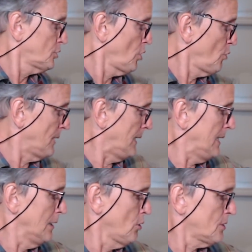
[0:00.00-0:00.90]
So then
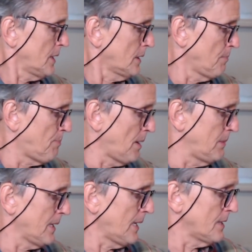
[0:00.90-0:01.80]
he looks at the
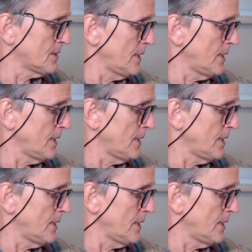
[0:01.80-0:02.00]
public and